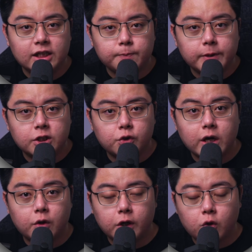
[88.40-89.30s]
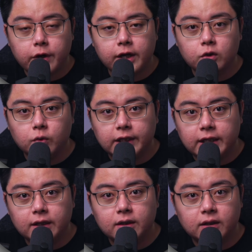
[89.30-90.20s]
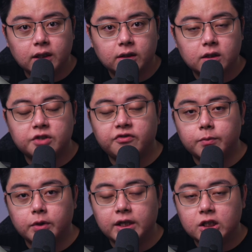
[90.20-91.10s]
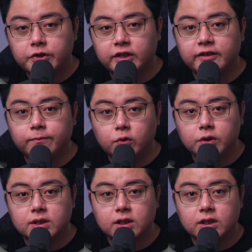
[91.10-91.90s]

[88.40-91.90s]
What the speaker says: this page, you are required to key in the details from your Interactive Brokers